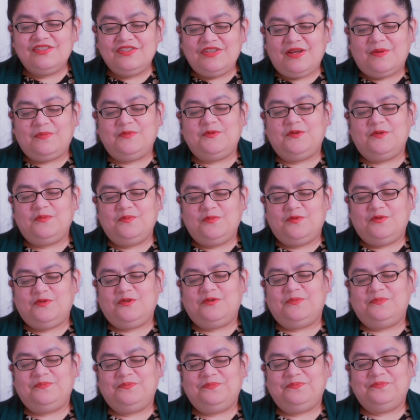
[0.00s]
chapter
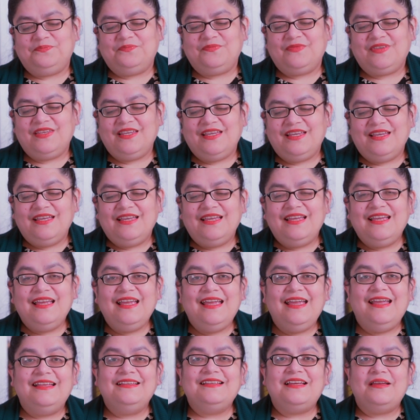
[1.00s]
book.
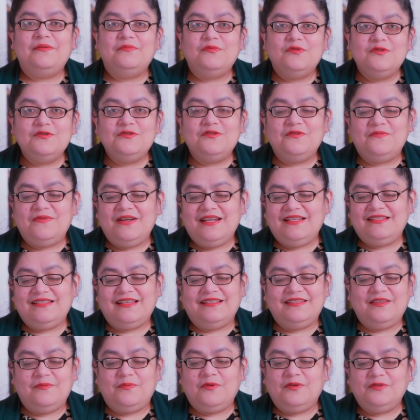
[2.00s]
And I'm also very
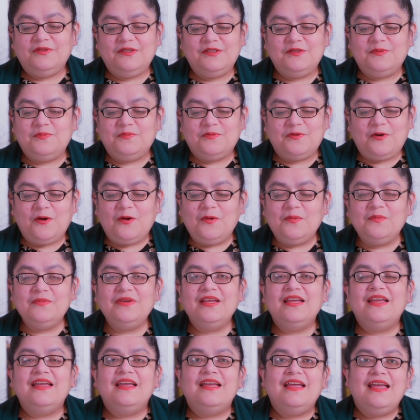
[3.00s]
excited about this
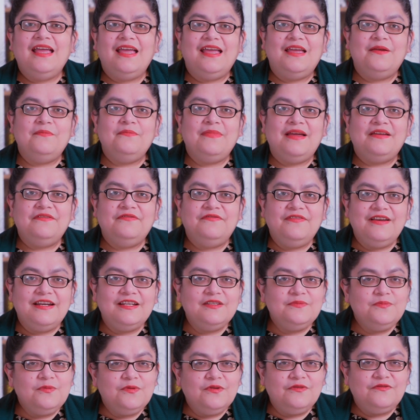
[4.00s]
prompt. And my
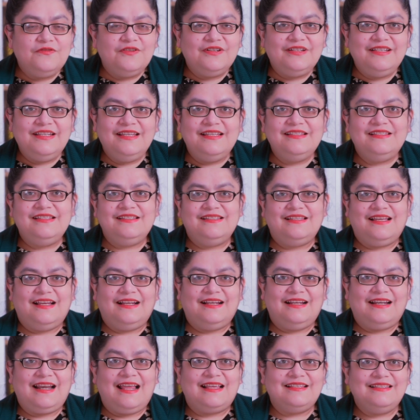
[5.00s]
first book for this is a
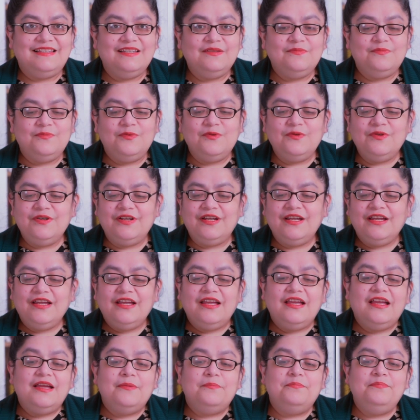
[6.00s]
classic book,
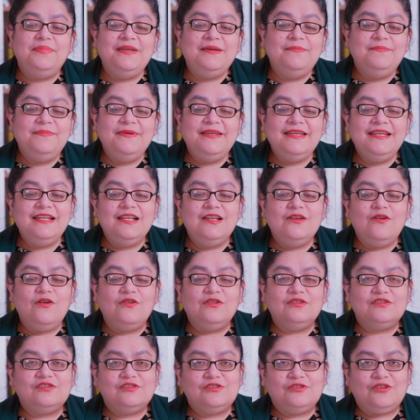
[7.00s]
Pippi
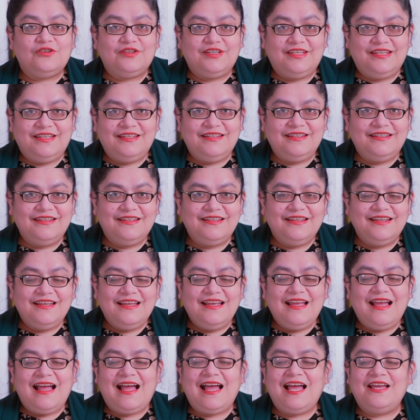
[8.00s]
Longstocking.
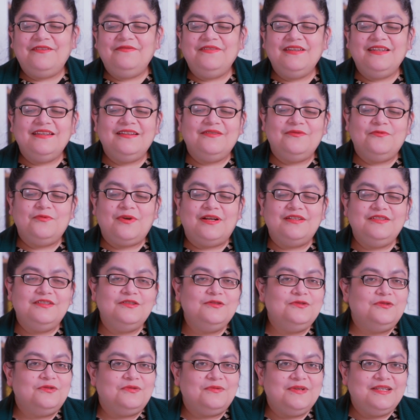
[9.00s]
I've been wanting
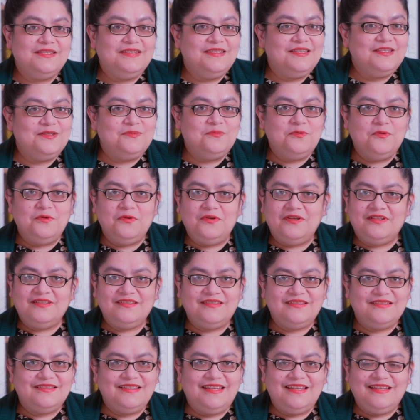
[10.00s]
to read this book
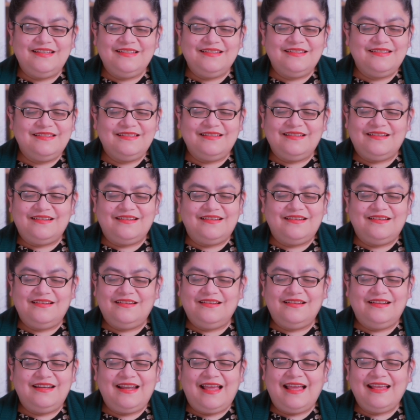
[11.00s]
since
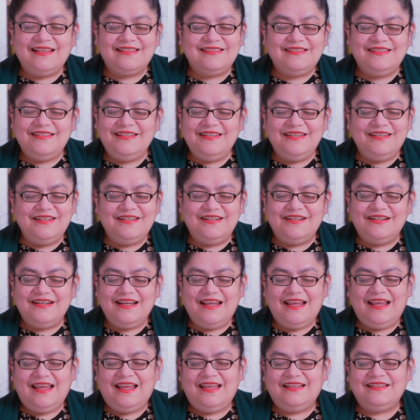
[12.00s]
last year,
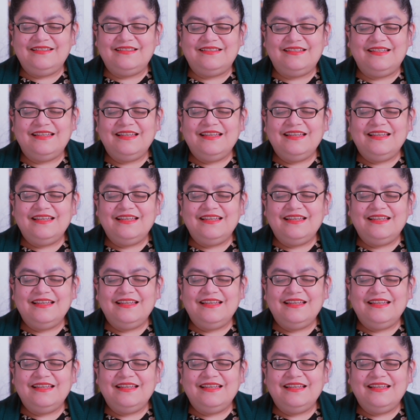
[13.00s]
and